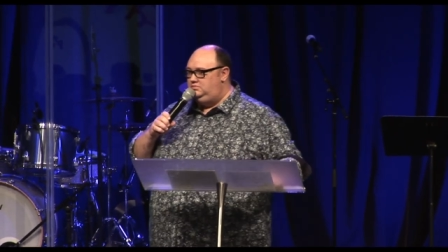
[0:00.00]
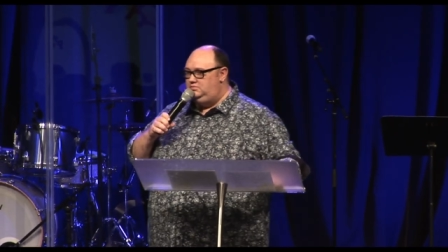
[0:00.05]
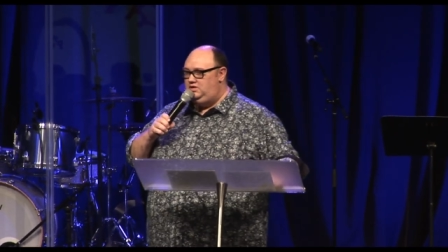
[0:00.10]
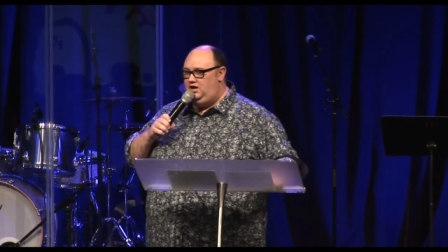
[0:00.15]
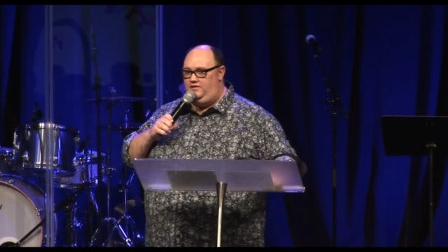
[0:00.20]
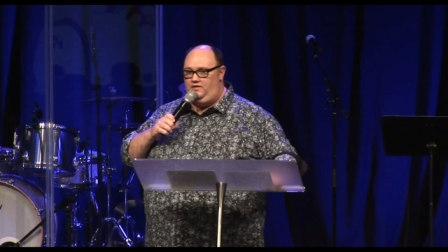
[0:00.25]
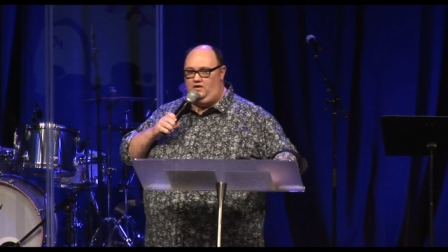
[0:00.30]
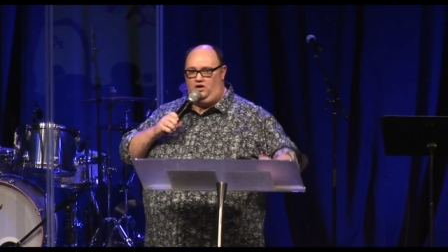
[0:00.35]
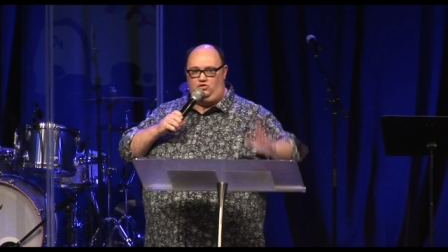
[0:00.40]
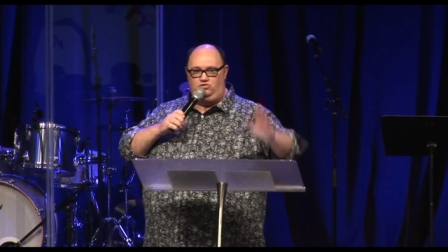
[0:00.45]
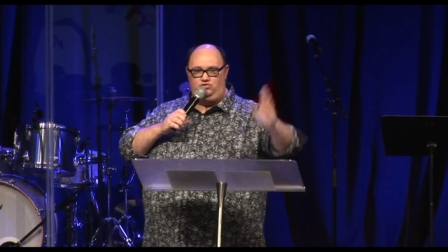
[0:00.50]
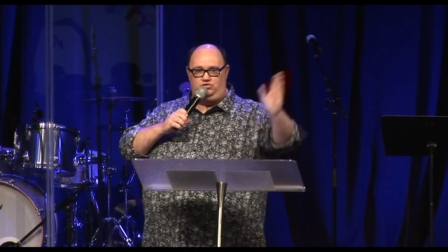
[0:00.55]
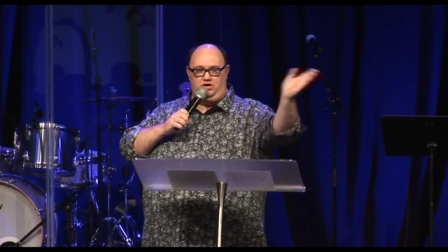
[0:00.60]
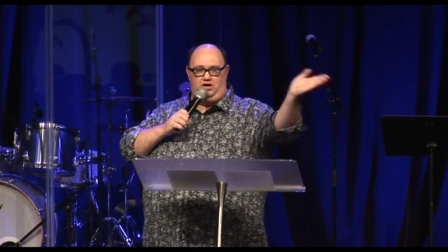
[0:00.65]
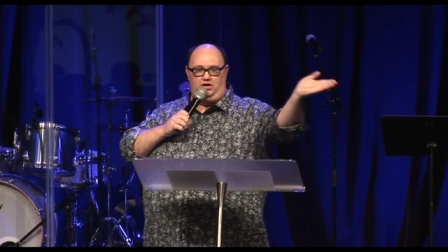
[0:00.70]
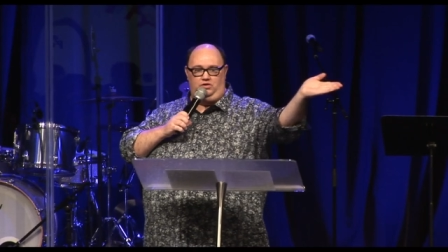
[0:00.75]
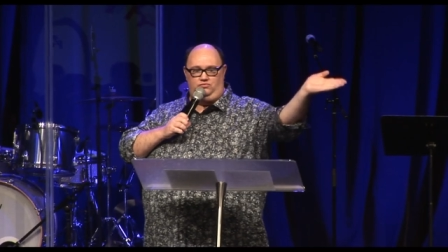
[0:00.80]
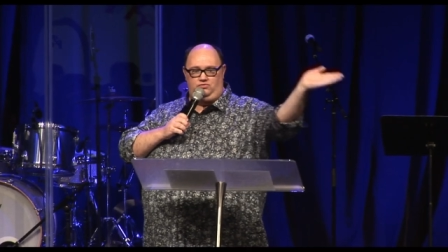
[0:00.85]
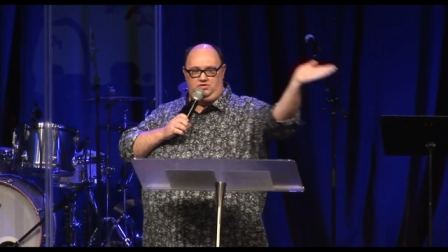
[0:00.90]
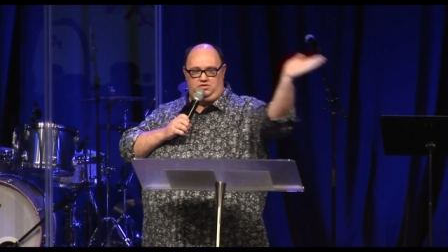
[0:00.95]
And the whole
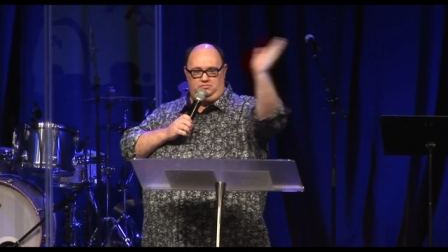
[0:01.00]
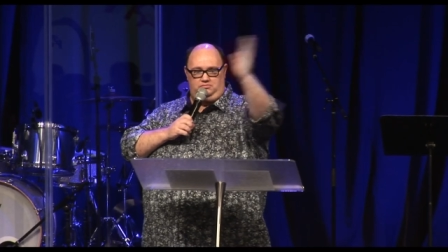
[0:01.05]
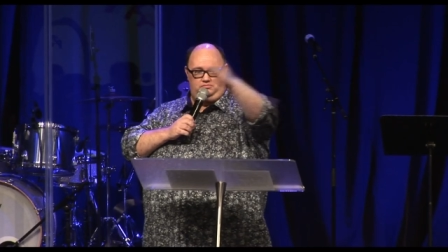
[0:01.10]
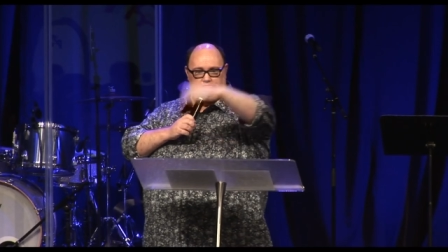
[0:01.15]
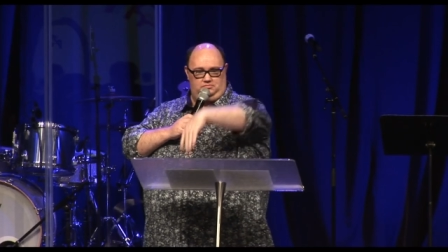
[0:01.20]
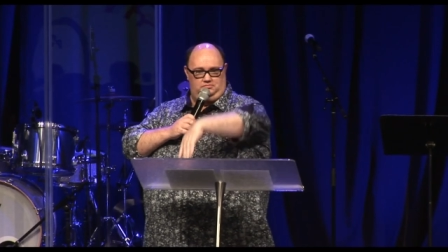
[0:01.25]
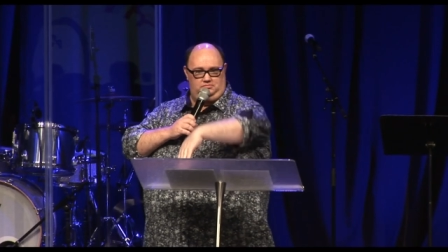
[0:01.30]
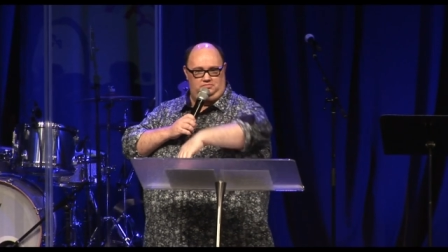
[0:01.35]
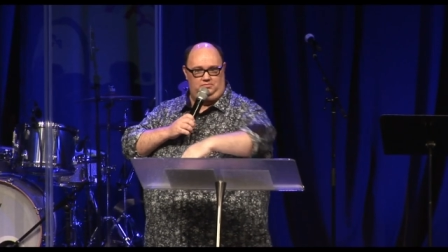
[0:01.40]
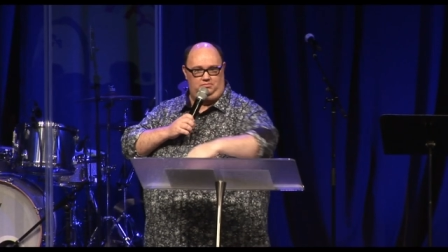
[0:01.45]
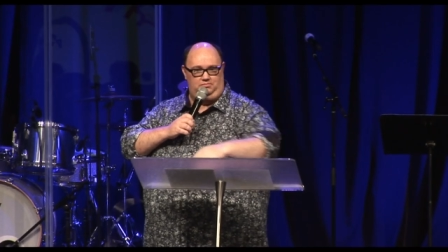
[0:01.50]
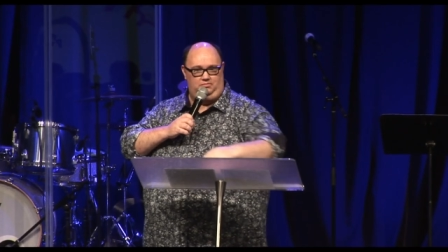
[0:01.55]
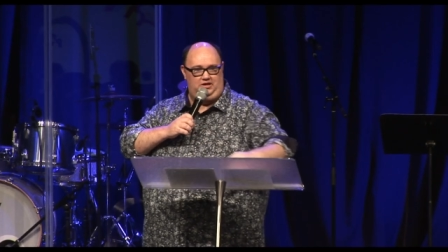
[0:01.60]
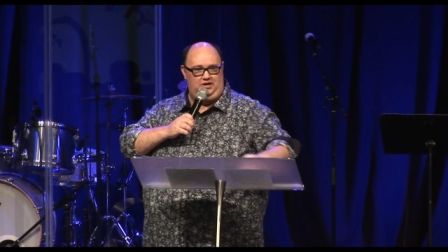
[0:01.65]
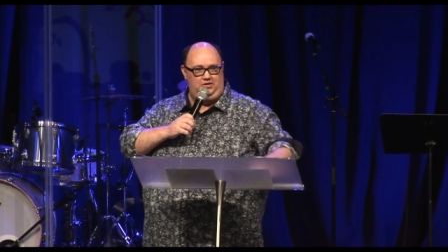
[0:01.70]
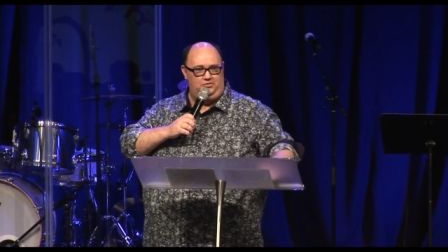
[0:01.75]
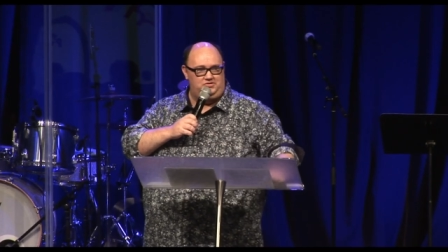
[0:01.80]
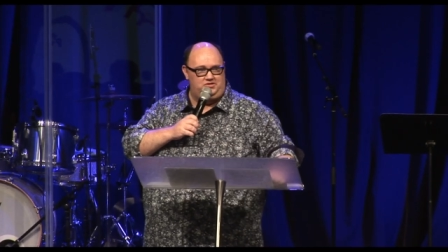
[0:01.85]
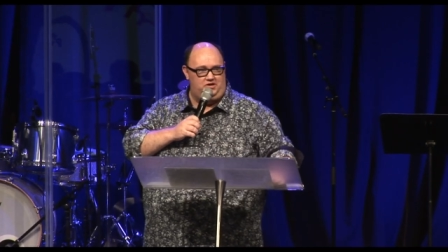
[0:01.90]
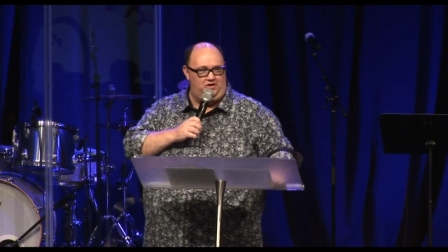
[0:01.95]
tree
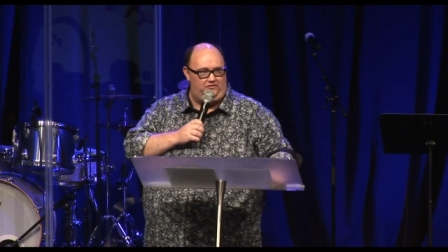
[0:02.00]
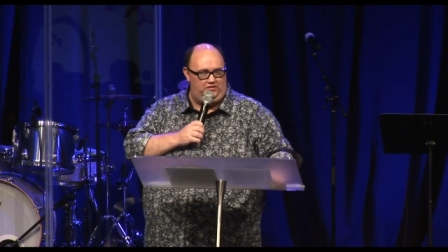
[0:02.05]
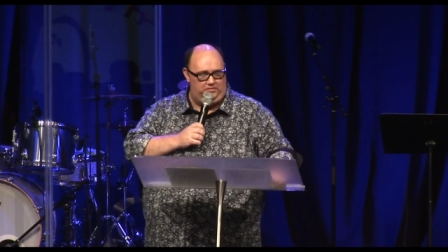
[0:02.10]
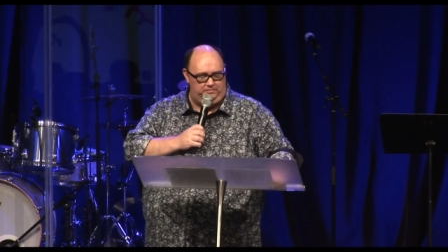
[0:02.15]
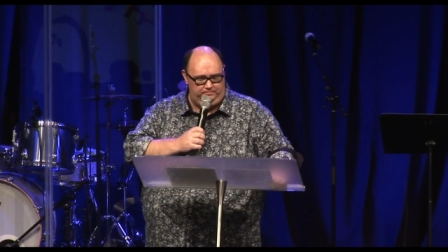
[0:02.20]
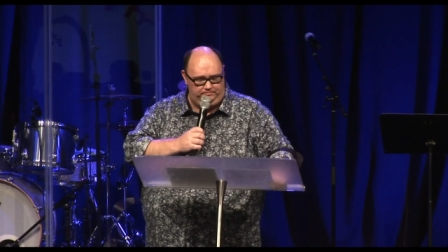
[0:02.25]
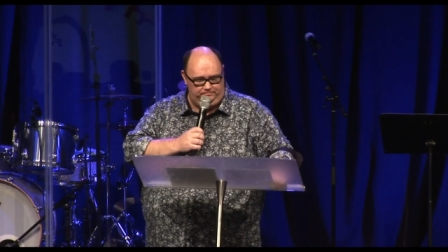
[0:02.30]
keels over.